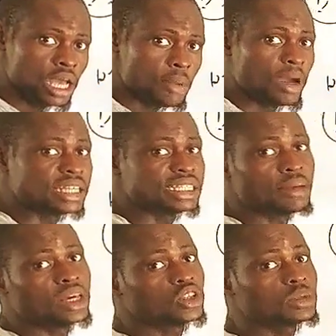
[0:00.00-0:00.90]
But it
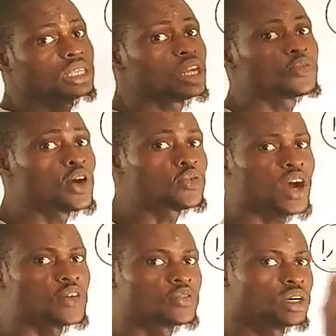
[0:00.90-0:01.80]
can make it be 3, 4,
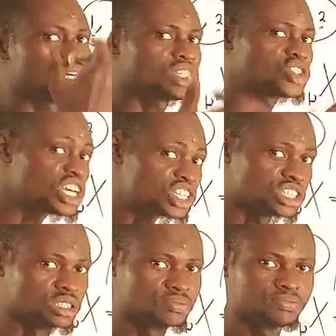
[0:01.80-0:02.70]
5. It is
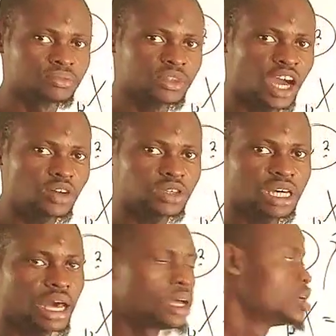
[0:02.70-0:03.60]
changing.
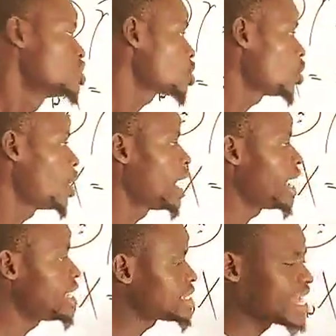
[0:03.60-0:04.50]
Altogether. So
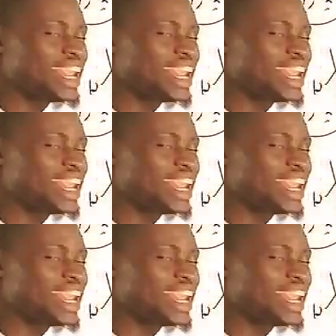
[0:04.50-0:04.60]
it is